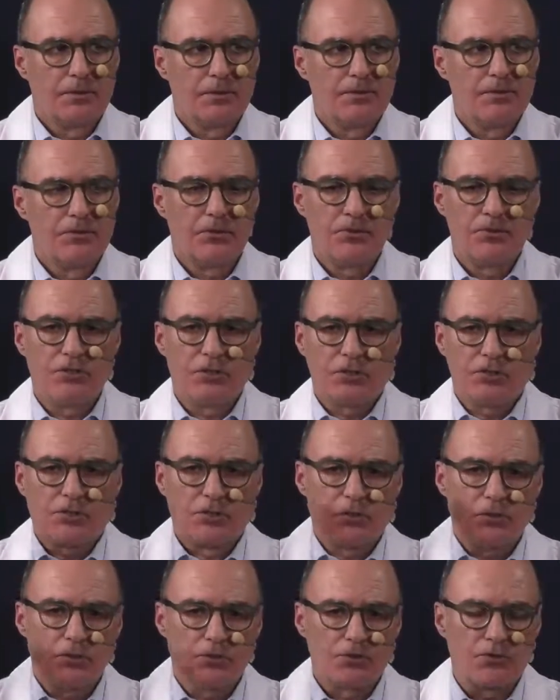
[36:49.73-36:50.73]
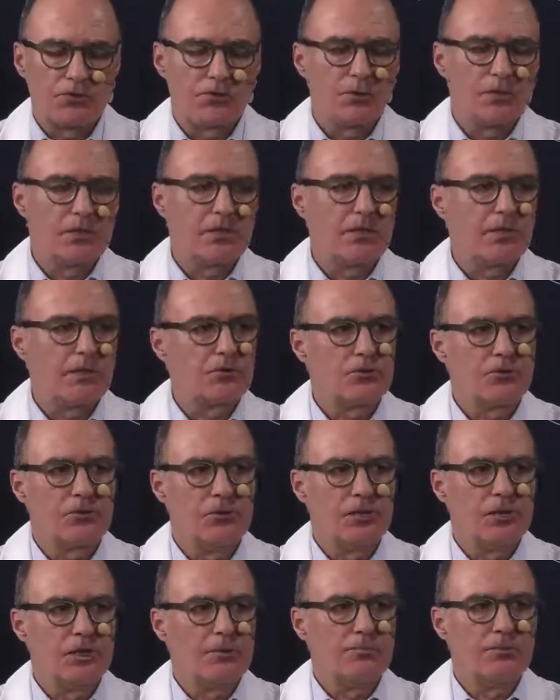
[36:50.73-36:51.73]
It's not just to go straight down to
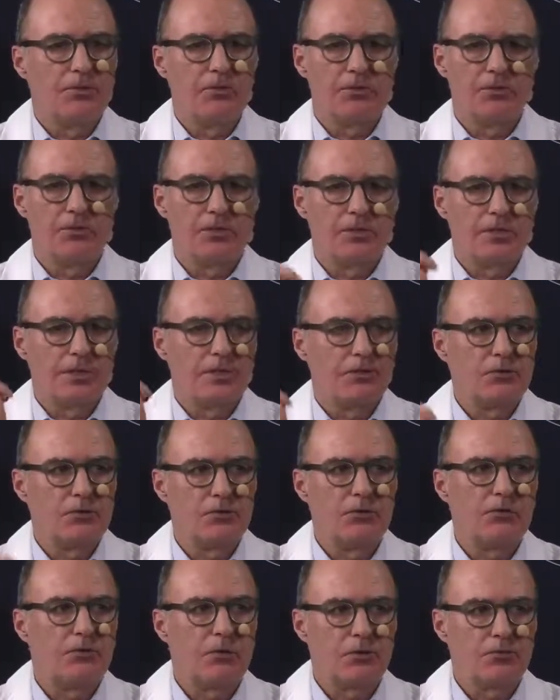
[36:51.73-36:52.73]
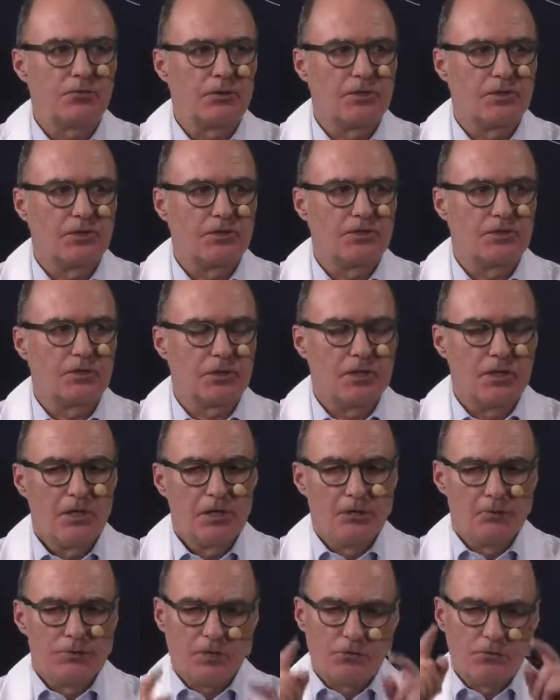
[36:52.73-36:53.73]
the lip, and then to do augmentation.
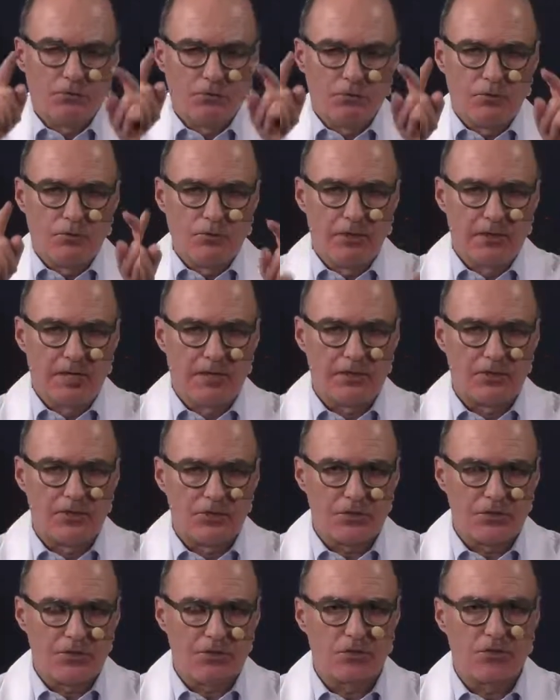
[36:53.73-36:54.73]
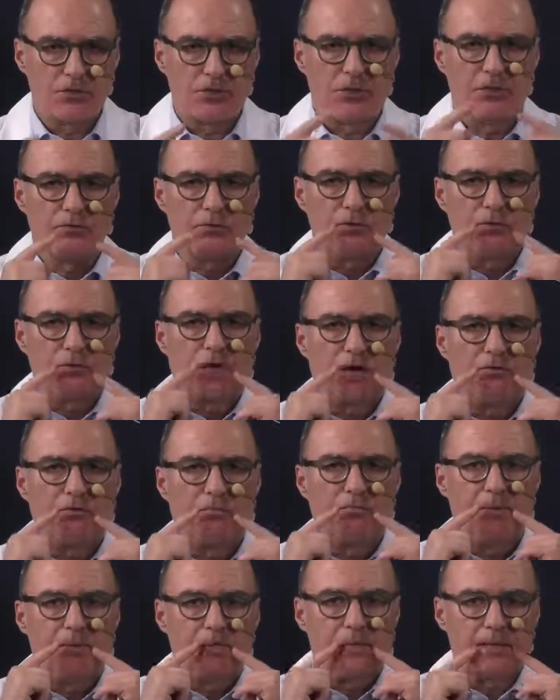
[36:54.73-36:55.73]
You have to do the analysis to see if you have
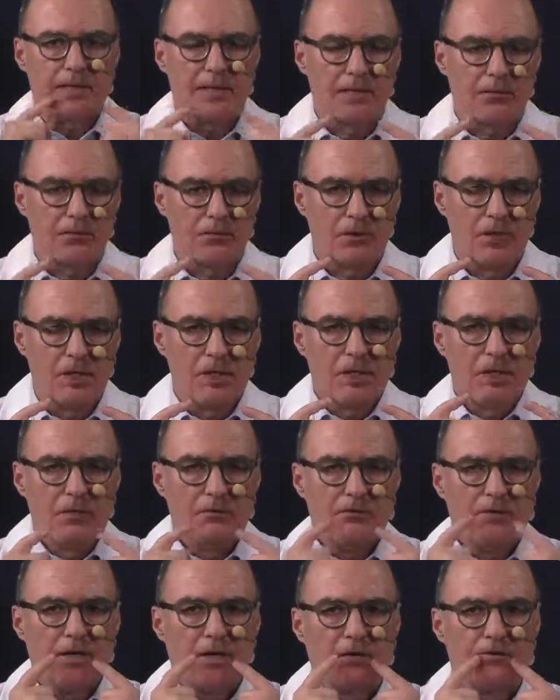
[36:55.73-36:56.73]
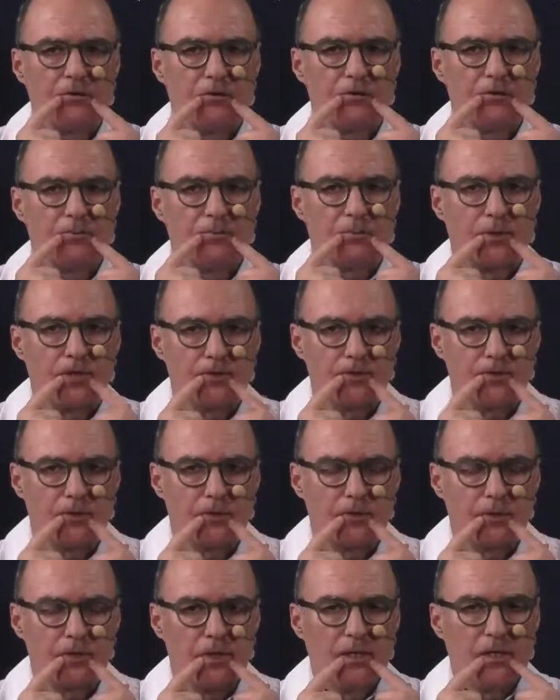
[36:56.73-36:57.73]
a big dao, if you have a
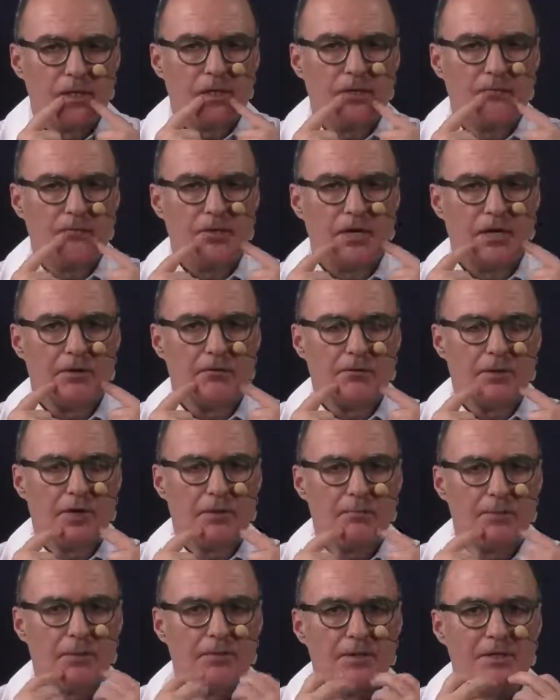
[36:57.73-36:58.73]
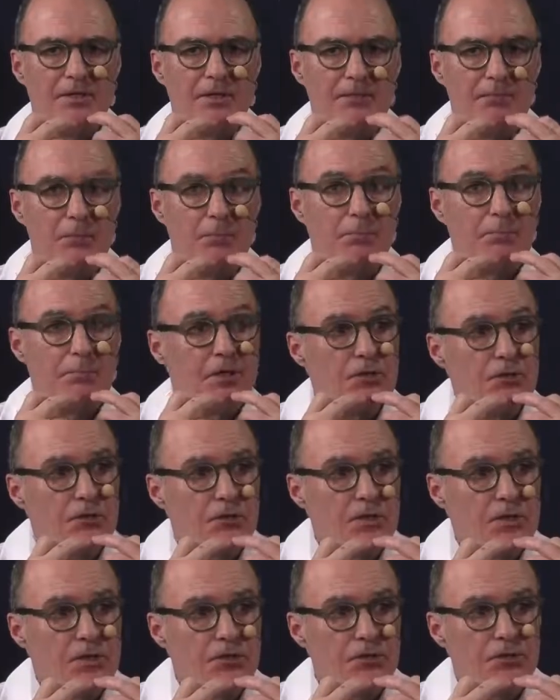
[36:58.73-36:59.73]
depressor, if you have maybe the
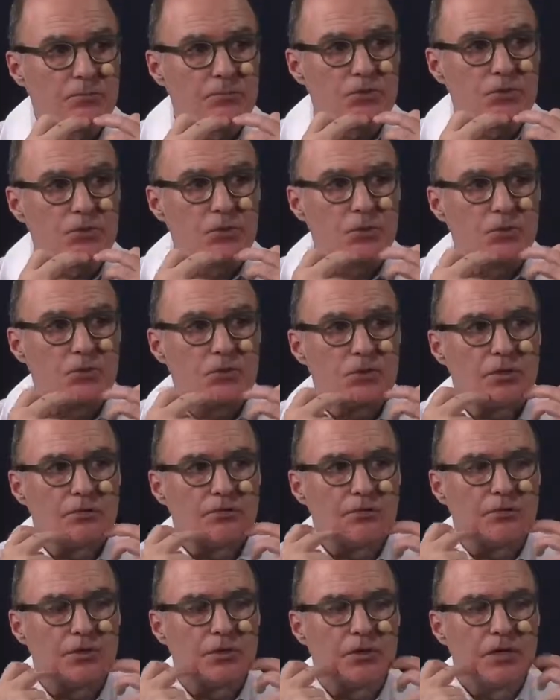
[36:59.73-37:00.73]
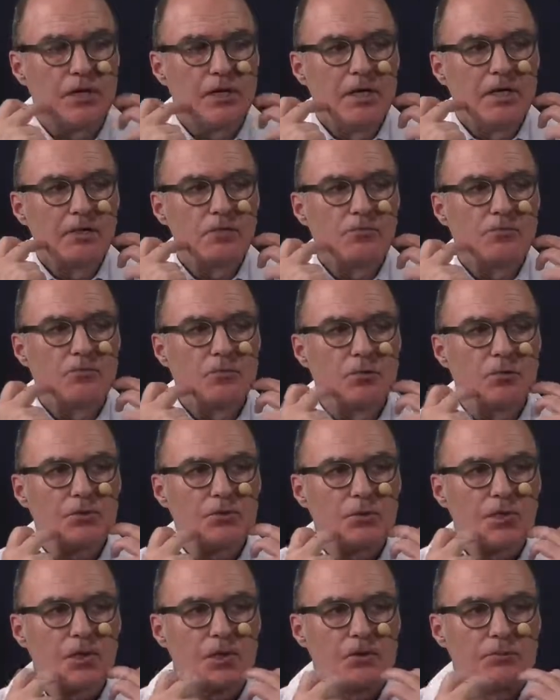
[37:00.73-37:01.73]
patient needs some sort of
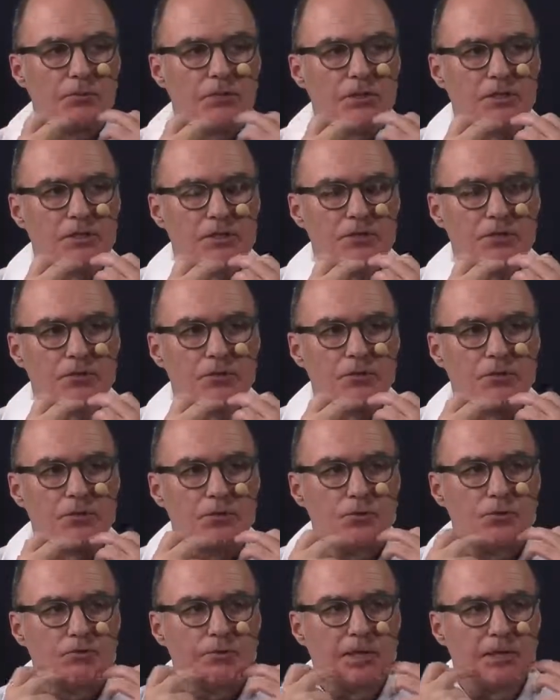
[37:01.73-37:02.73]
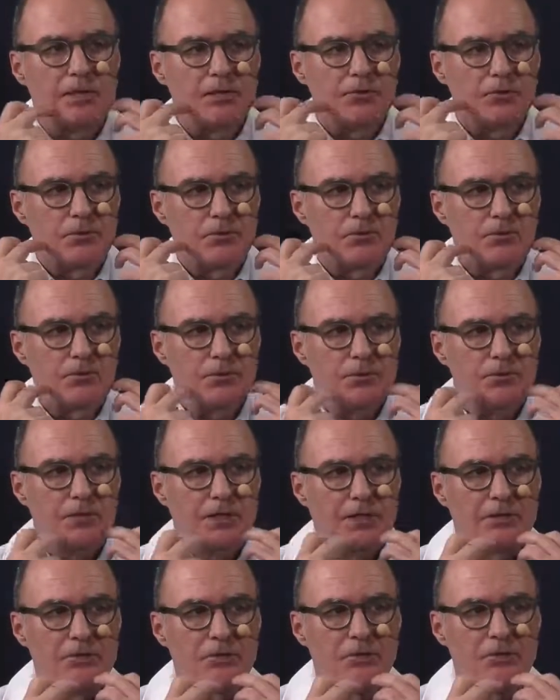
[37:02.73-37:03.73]
small augmentation to the mandible,
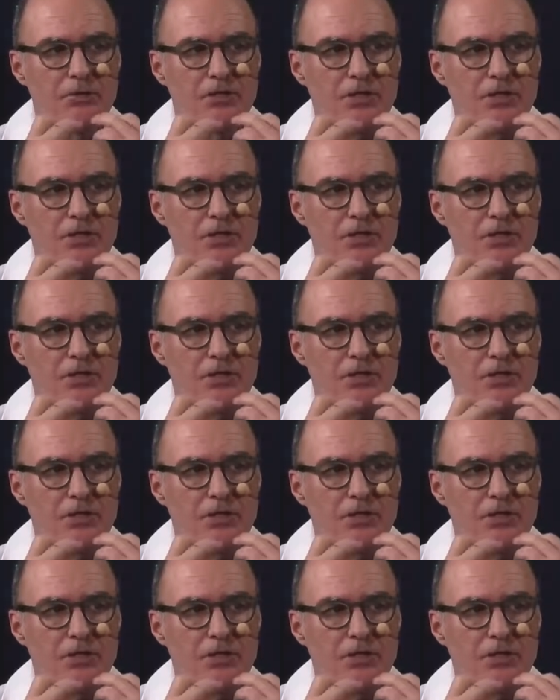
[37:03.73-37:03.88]
under the